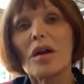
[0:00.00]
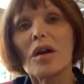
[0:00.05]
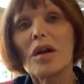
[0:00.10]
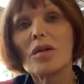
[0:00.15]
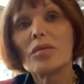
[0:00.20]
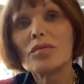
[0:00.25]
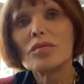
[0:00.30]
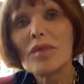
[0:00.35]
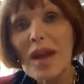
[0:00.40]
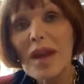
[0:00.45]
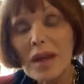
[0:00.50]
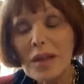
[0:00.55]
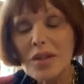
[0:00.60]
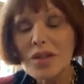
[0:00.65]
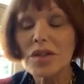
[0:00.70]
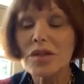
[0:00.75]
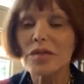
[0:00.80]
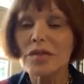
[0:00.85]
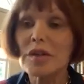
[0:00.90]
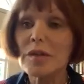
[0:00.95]
a
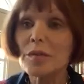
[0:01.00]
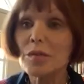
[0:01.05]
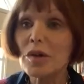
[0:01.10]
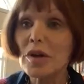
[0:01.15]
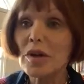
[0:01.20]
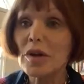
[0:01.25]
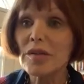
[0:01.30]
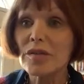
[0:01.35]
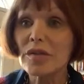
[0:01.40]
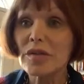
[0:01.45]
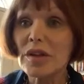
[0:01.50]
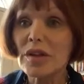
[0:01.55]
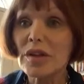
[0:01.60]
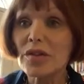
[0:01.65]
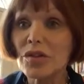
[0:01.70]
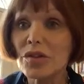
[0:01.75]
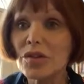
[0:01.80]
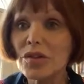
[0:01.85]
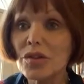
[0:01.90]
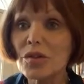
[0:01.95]
relatively brave
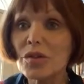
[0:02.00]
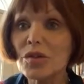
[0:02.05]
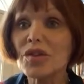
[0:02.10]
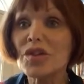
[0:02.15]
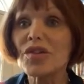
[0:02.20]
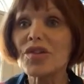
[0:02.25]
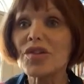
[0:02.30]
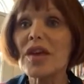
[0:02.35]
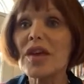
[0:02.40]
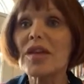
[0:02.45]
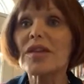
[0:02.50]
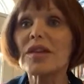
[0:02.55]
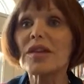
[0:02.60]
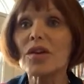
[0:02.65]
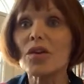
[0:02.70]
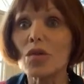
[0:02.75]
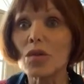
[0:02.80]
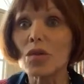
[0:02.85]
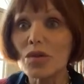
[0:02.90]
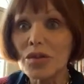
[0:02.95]
thing to do, to say that
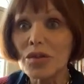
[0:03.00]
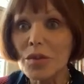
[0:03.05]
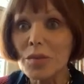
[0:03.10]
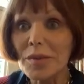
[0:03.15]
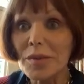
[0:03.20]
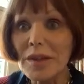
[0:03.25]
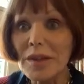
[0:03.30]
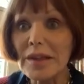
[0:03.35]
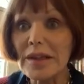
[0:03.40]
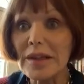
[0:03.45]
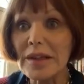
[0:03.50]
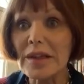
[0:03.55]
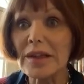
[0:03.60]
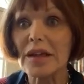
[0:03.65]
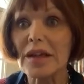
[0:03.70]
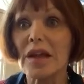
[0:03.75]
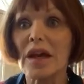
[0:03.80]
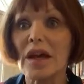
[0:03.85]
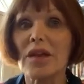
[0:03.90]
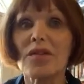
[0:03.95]
it ought to be
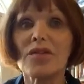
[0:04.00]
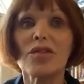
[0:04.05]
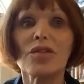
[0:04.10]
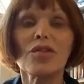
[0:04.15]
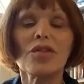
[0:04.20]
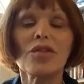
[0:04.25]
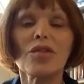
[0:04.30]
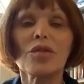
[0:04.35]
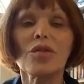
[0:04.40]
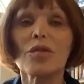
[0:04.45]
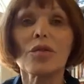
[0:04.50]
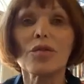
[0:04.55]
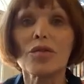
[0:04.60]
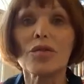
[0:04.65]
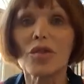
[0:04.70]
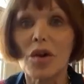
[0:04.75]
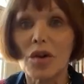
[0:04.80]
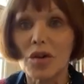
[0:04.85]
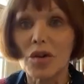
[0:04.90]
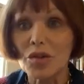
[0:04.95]
legalized, that you
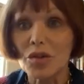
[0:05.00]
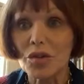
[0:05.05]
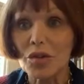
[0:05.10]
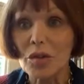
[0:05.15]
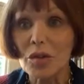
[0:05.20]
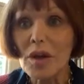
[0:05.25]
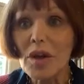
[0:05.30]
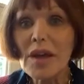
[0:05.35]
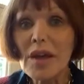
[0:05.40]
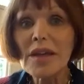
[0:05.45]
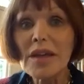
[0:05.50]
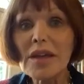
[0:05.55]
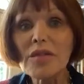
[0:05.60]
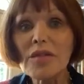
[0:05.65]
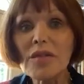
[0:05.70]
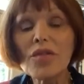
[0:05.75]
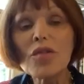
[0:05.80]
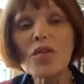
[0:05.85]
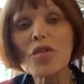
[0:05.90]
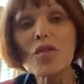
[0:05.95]
ought not to.
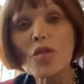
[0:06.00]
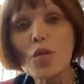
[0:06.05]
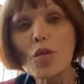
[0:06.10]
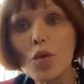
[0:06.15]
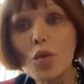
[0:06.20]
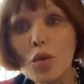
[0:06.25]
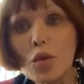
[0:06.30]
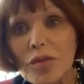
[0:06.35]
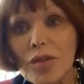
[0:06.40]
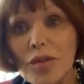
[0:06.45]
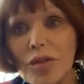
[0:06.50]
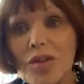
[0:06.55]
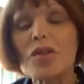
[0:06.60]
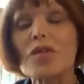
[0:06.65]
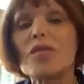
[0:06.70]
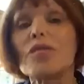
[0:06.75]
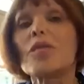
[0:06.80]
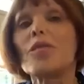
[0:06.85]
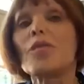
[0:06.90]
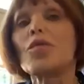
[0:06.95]
Even though the
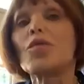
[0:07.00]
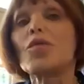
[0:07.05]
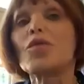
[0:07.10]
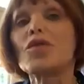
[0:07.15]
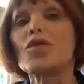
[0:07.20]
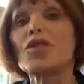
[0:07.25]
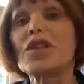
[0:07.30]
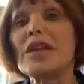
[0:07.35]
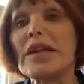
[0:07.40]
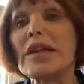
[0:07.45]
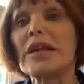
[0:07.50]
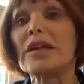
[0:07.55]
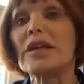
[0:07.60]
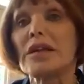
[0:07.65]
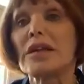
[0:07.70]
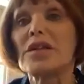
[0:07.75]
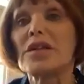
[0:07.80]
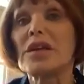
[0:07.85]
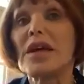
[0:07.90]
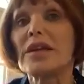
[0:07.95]
Wolfenden Report in
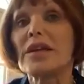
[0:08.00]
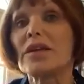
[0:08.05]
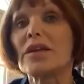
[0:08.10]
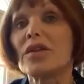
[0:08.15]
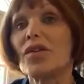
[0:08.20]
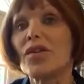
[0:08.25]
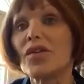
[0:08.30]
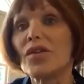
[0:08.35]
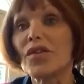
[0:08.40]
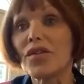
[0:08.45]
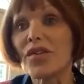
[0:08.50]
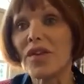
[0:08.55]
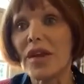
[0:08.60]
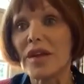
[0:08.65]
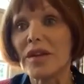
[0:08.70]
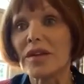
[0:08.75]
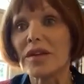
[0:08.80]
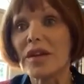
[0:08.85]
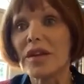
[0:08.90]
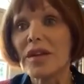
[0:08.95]
England had long
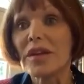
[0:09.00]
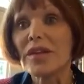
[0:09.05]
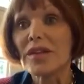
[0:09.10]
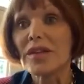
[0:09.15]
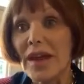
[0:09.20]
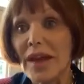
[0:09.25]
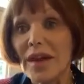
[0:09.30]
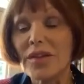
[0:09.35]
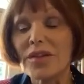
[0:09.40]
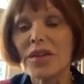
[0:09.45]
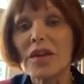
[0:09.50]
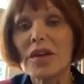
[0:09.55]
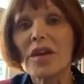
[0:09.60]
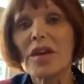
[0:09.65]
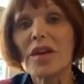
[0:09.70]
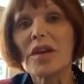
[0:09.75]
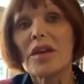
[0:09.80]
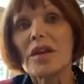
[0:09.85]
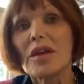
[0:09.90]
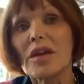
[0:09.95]
said that,
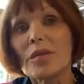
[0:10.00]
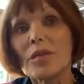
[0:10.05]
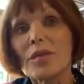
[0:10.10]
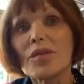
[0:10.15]
it